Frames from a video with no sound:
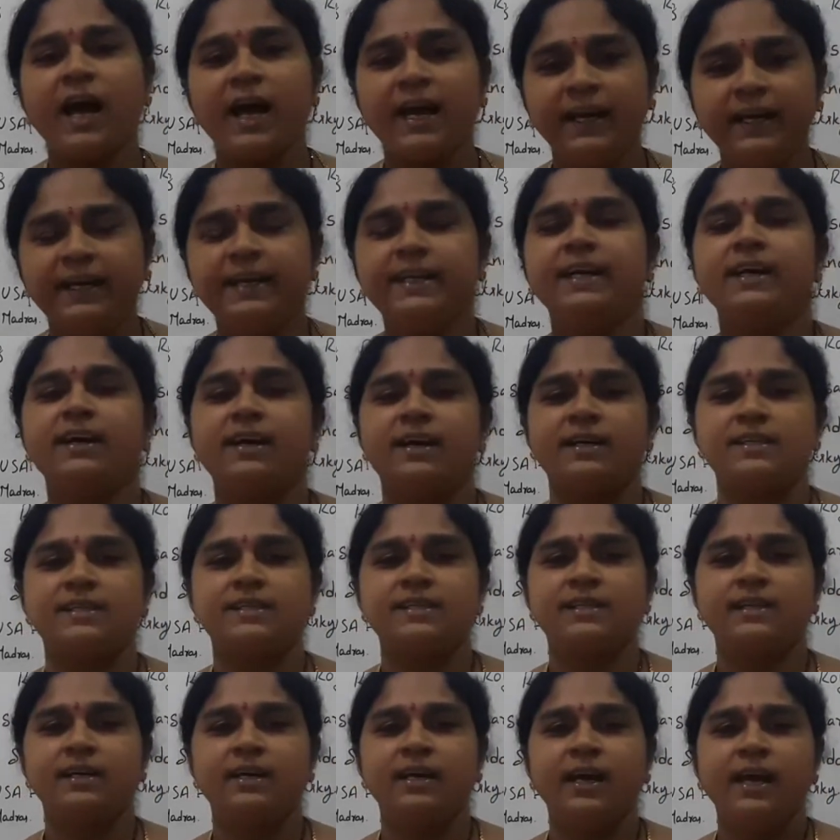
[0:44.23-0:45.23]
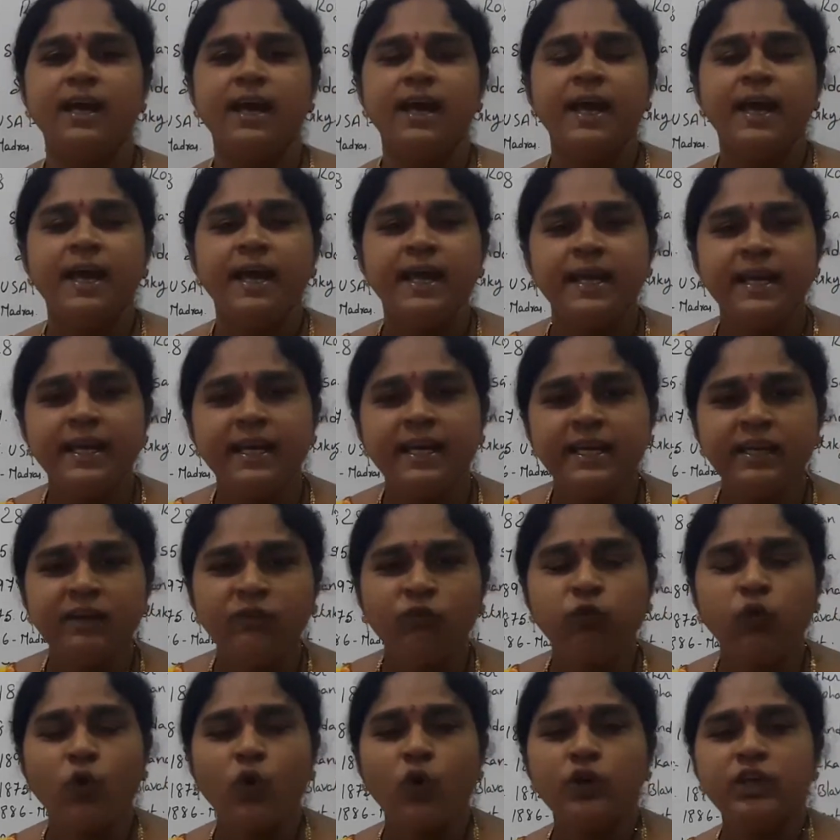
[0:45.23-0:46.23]
ideas. In
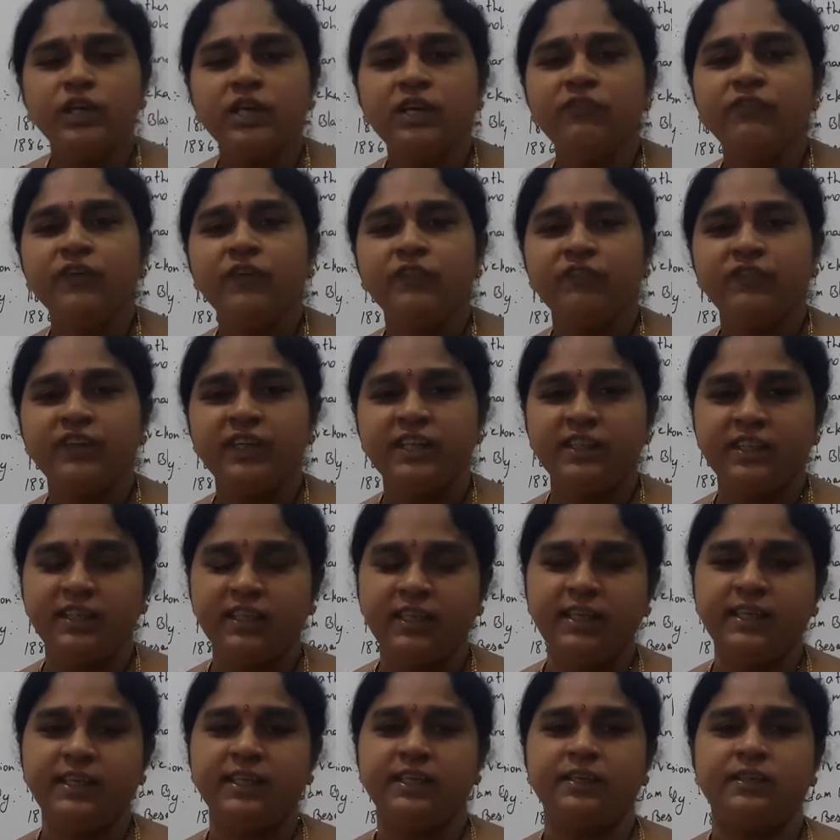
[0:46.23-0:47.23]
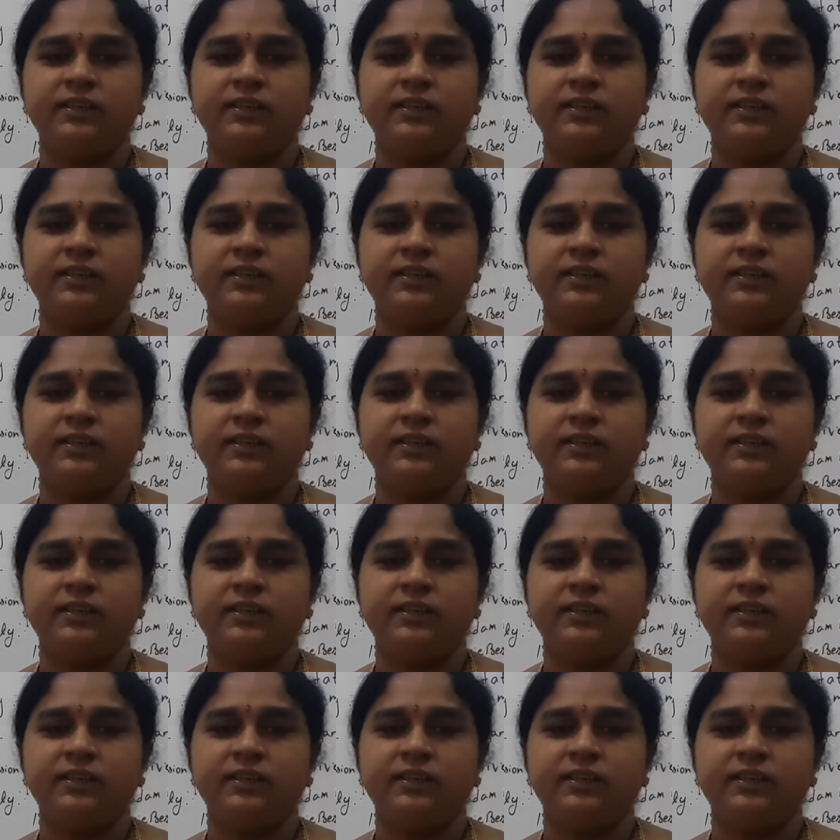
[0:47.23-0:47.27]
1453,